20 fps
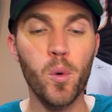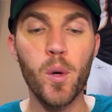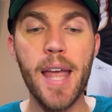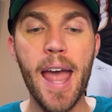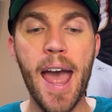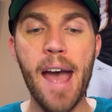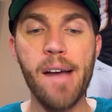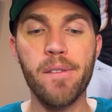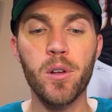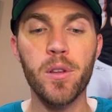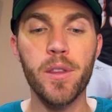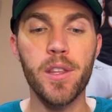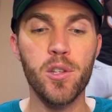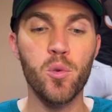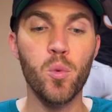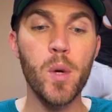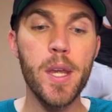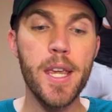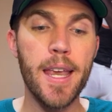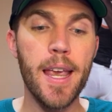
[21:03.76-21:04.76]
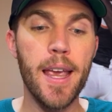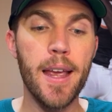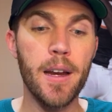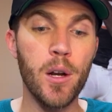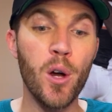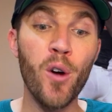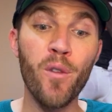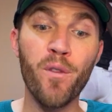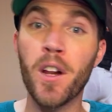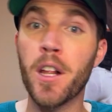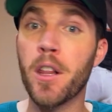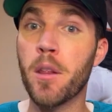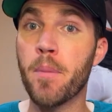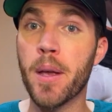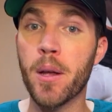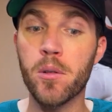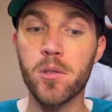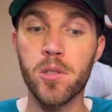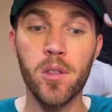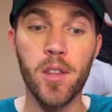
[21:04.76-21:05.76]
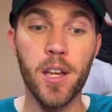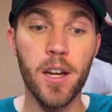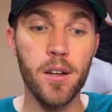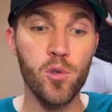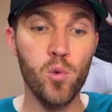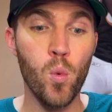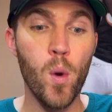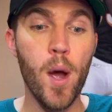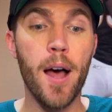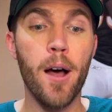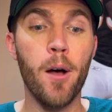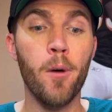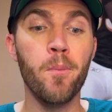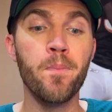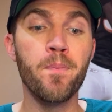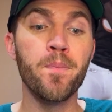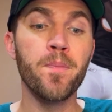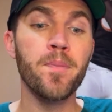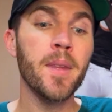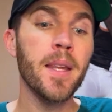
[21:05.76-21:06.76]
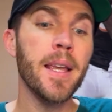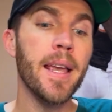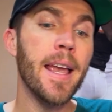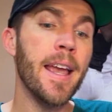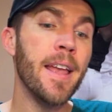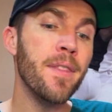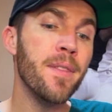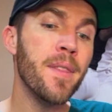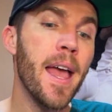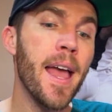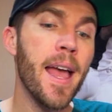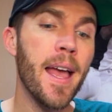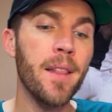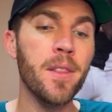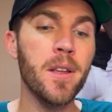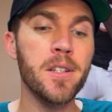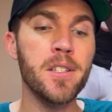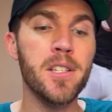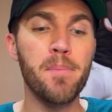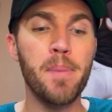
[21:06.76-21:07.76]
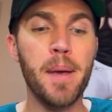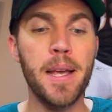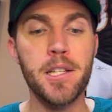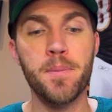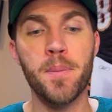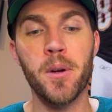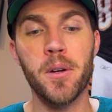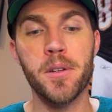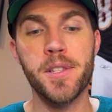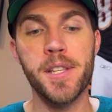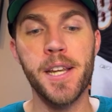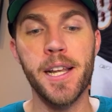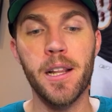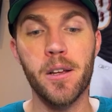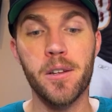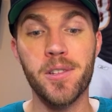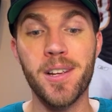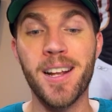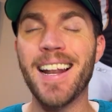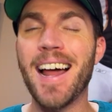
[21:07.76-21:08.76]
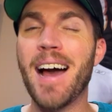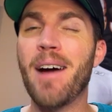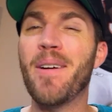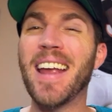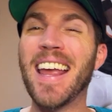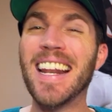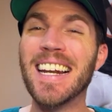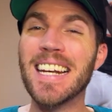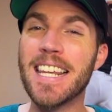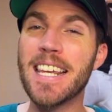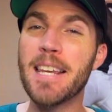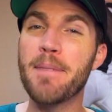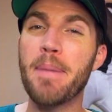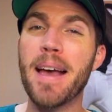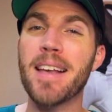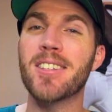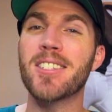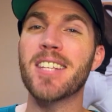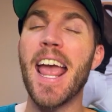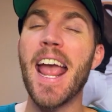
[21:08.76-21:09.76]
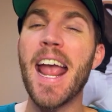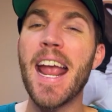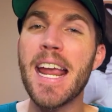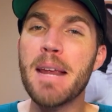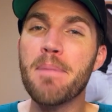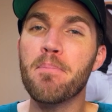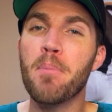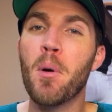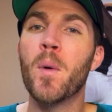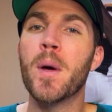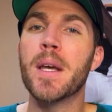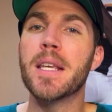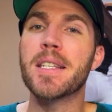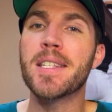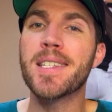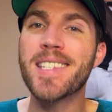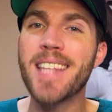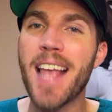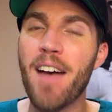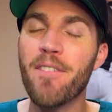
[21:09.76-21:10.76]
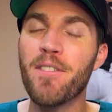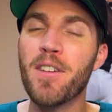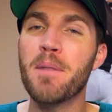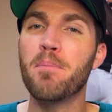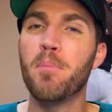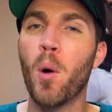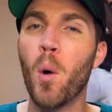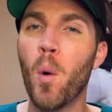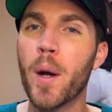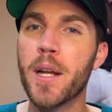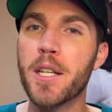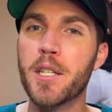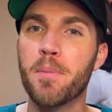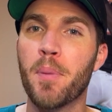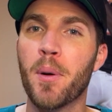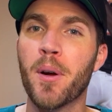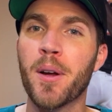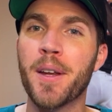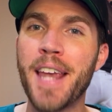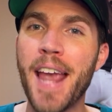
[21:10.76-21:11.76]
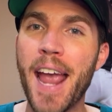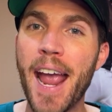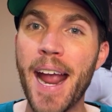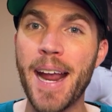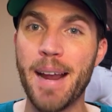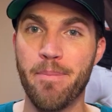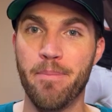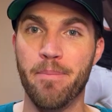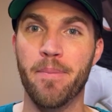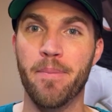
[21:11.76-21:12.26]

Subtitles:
after this weekend, and hopefully the Bengals are there as well. And then there's the Pittsburgh Steelers allowing a league-best 8.7 points per game.